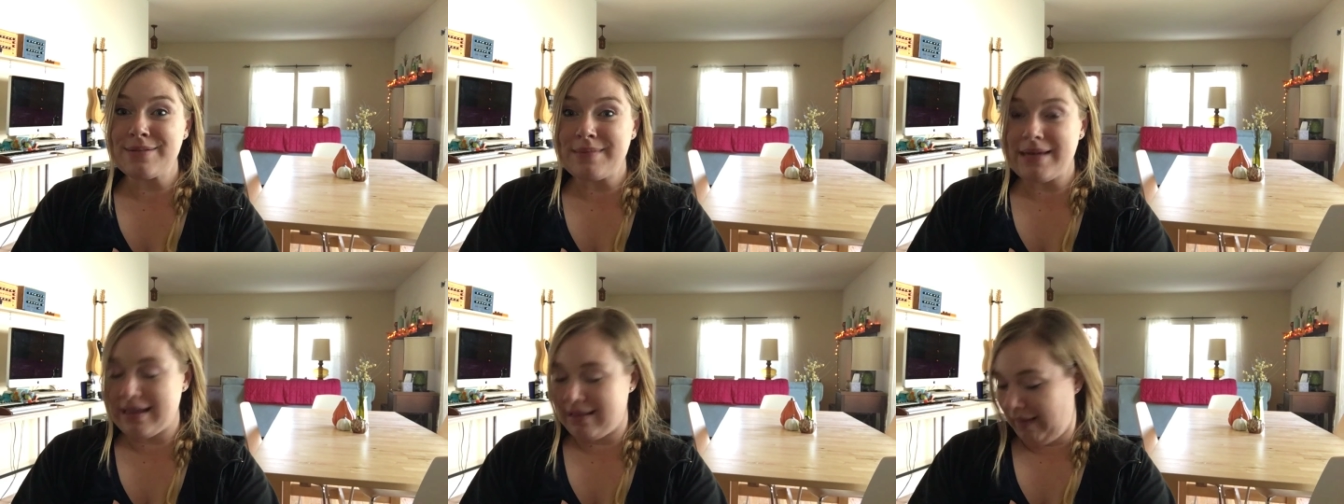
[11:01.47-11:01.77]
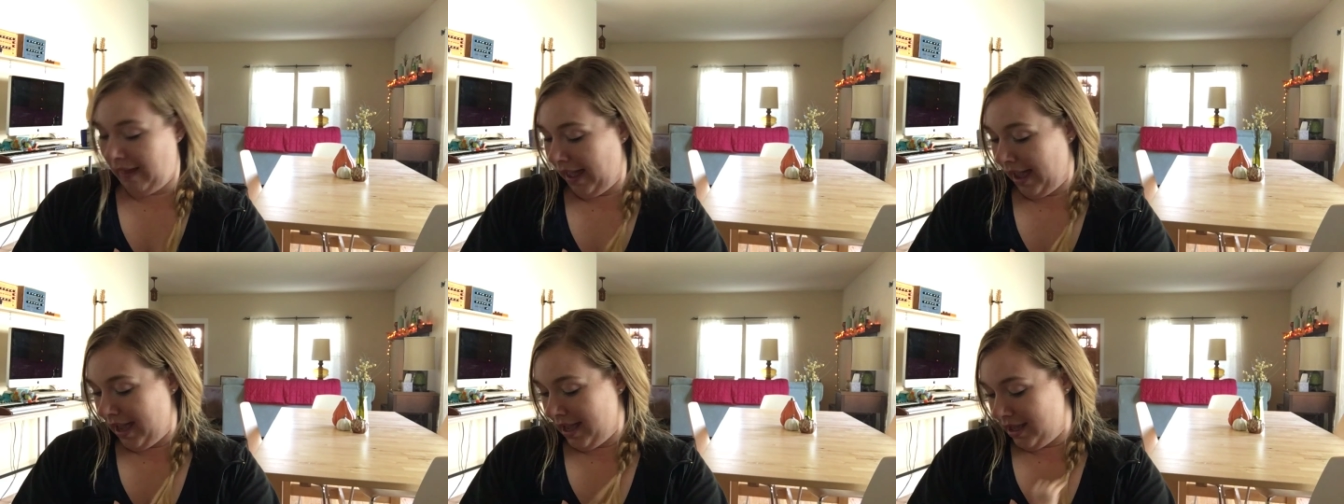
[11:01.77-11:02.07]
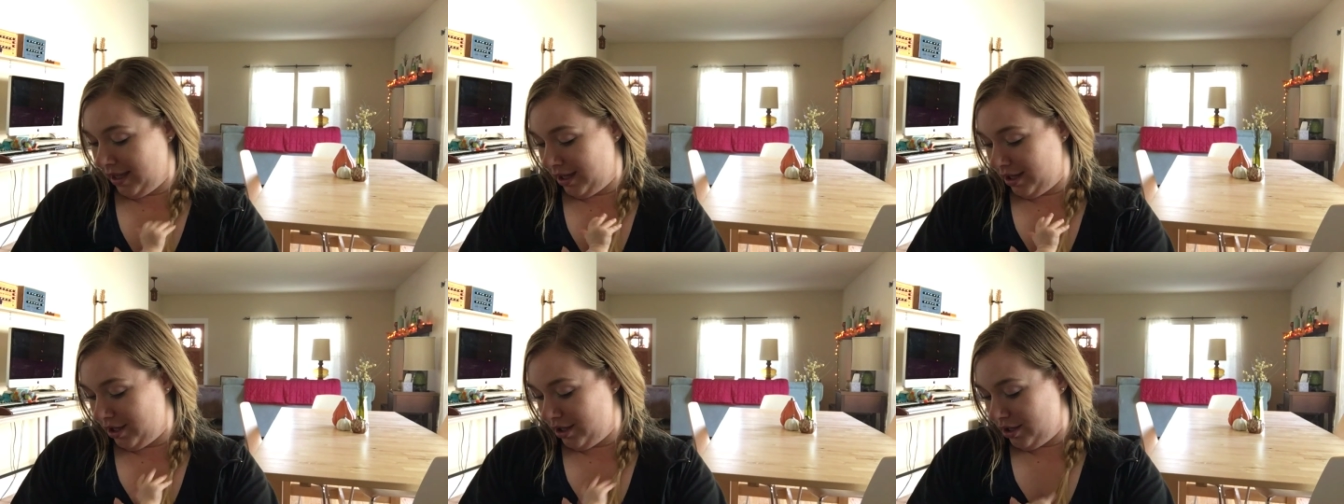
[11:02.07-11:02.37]
to me
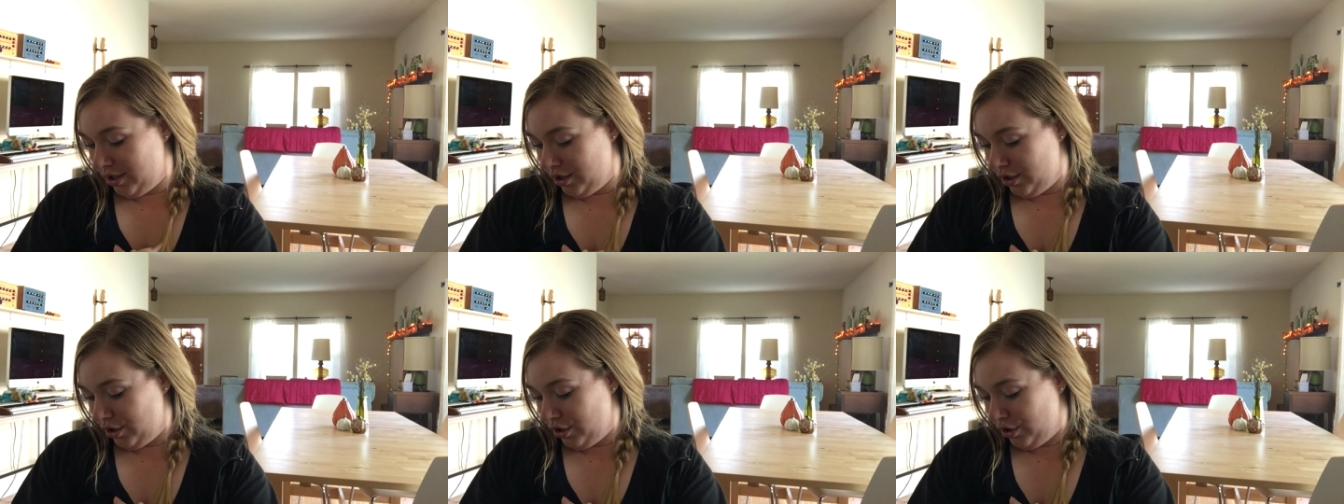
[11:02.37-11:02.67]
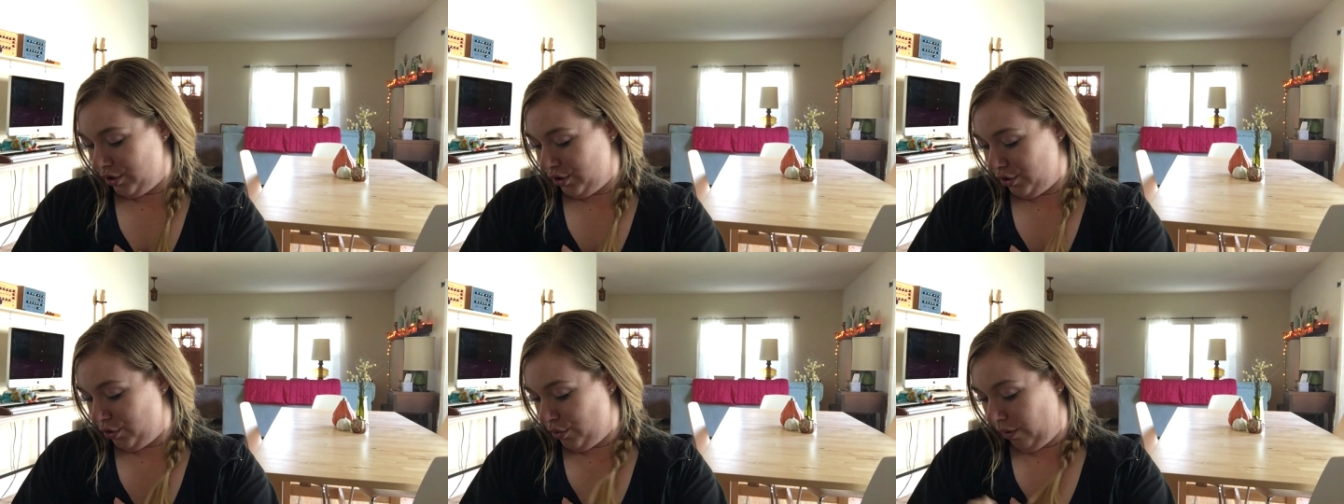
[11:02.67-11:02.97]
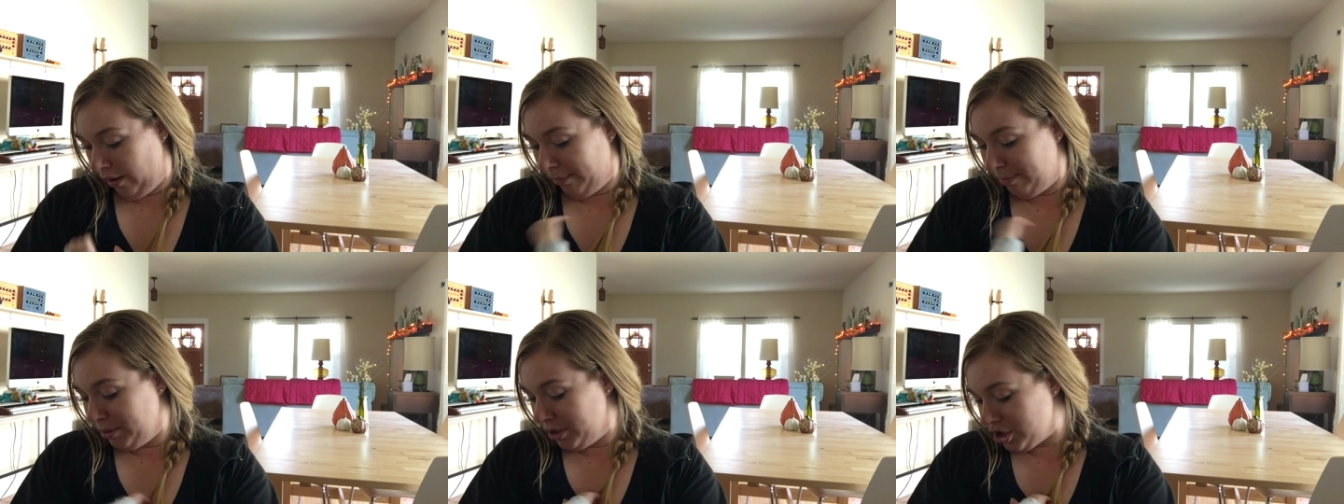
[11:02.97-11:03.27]
like you
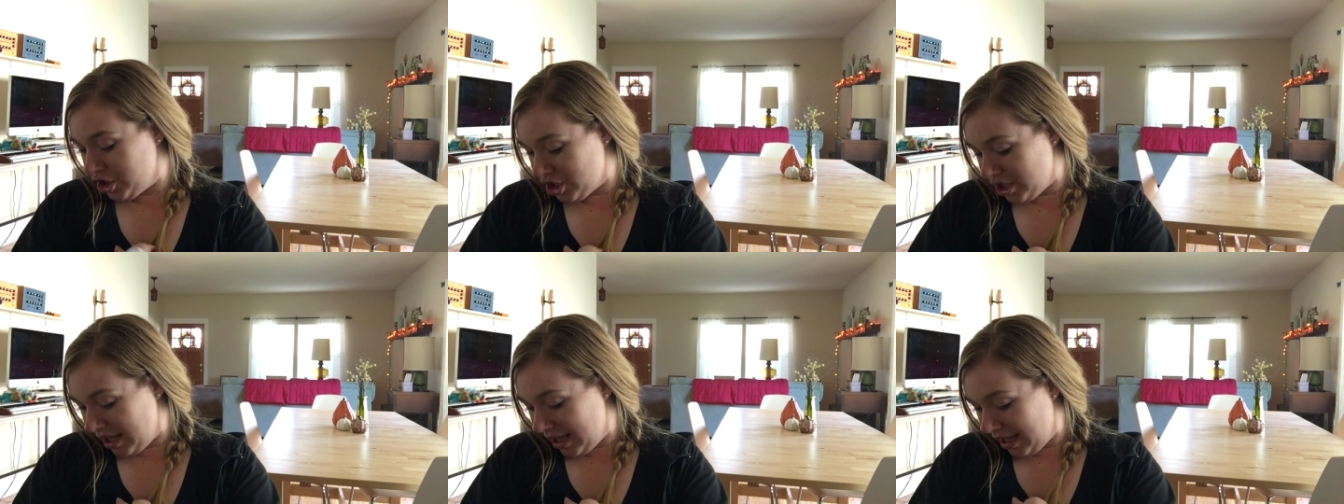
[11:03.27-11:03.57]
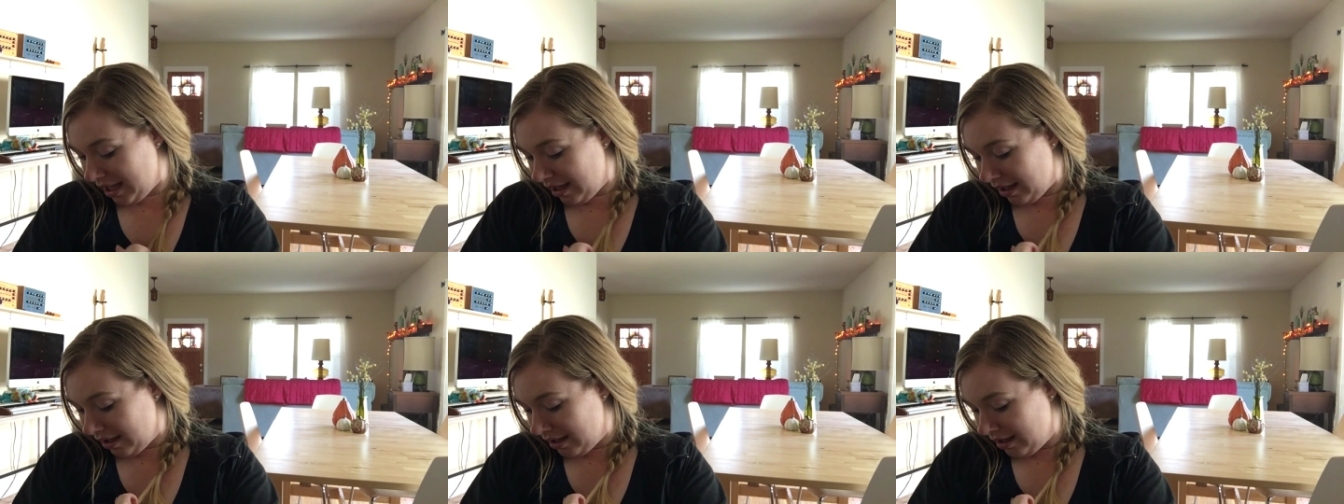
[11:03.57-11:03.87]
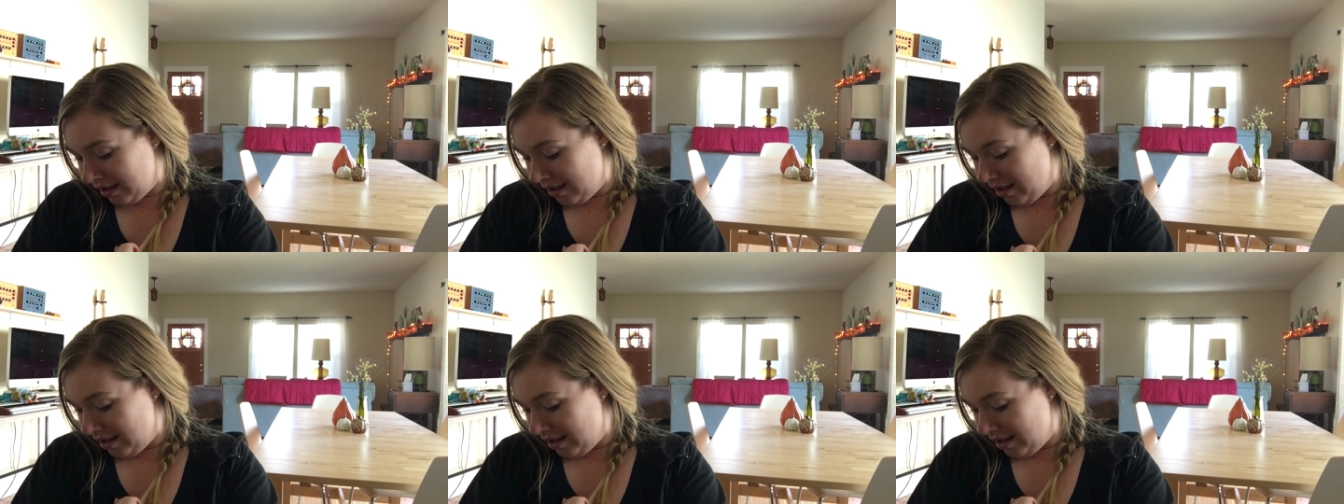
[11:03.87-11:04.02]
are pushing.